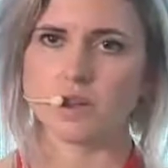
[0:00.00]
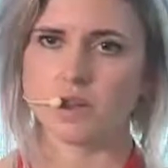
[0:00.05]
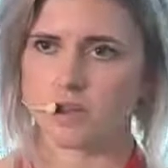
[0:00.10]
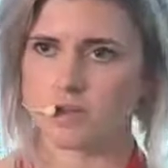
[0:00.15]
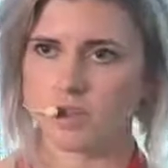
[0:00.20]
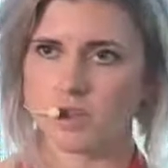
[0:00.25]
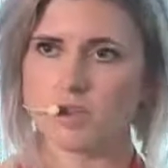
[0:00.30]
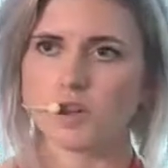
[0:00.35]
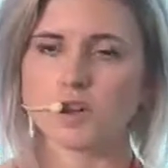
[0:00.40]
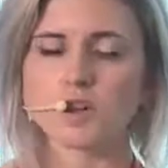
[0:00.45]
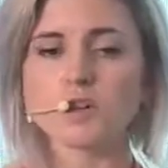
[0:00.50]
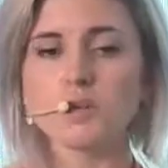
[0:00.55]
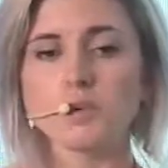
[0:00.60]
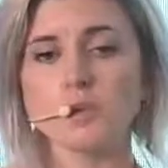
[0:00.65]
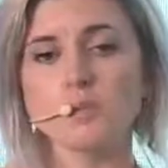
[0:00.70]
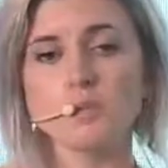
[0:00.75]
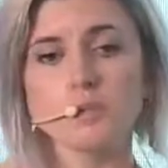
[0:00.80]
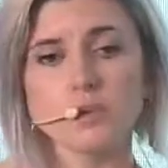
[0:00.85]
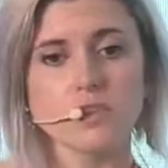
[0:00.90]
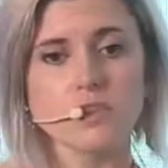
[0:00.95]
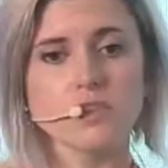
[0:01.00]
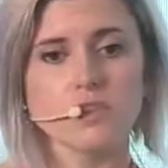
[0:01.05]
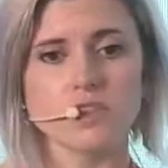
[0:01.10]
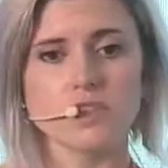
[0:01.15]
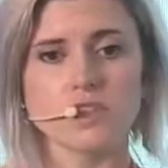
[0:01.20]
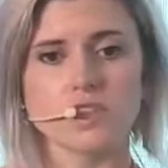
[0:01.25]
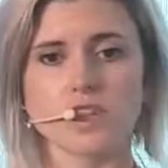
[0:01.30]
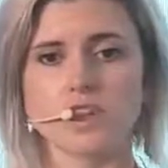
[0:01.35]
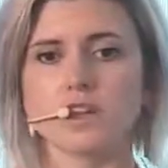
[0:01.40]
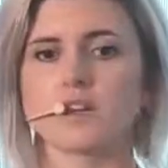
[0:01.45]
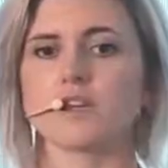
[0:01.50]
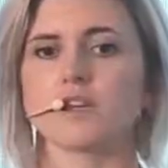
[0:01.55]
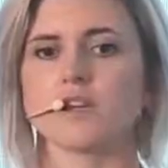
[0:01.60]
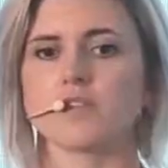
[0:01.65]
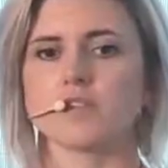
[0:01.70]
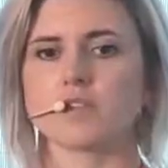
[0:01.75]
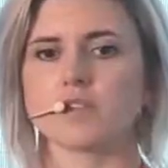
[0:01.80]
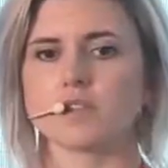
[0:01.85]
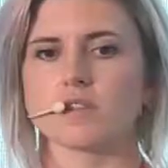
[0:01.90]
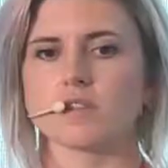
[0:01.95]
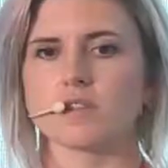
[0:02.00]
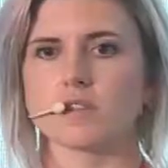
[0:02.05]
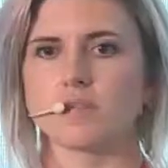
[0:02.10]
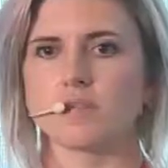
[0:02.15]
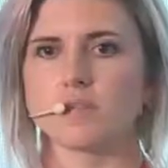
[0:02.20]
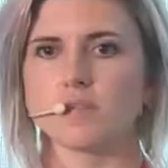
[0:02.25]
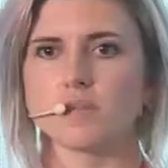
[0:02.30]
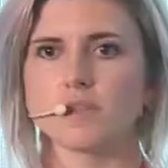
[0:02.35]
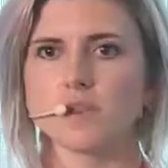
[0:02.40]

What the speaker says: that could improve the security of the system.